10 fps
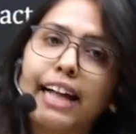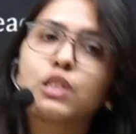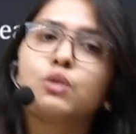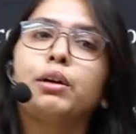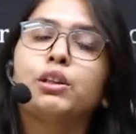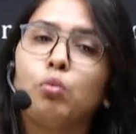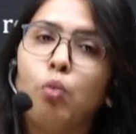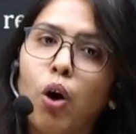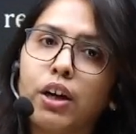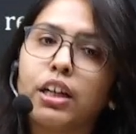with
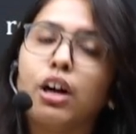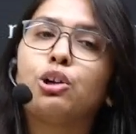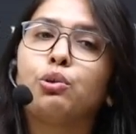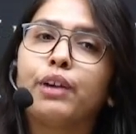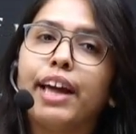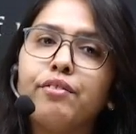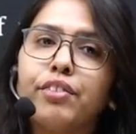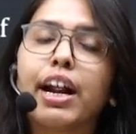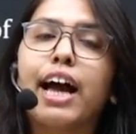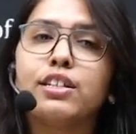water to give
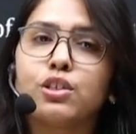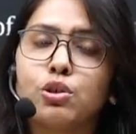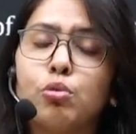rise to